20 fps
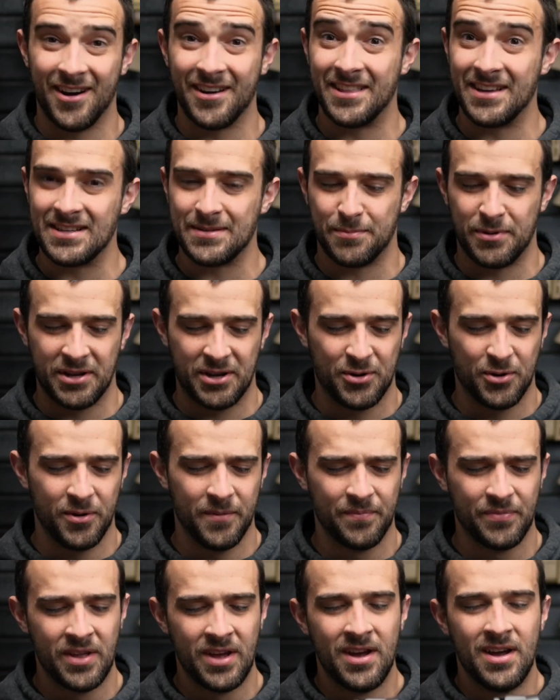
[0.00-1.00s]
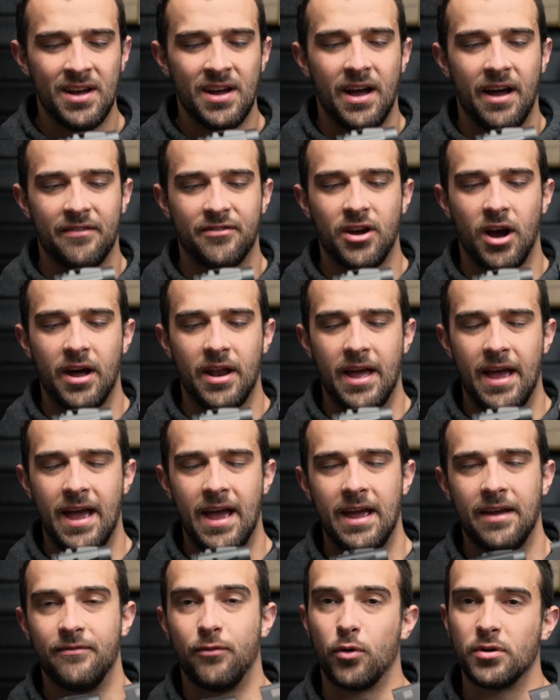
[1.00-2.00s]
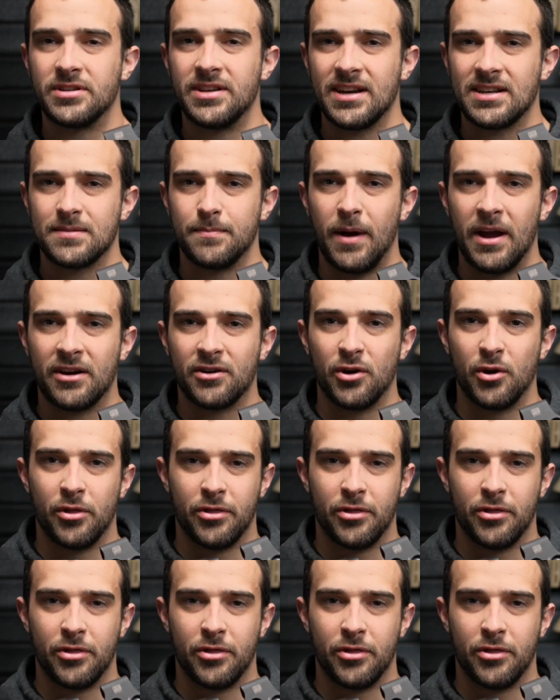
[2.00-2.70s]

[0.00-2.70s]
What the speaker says: I think it's pretty cool. I've got a Vortex Micro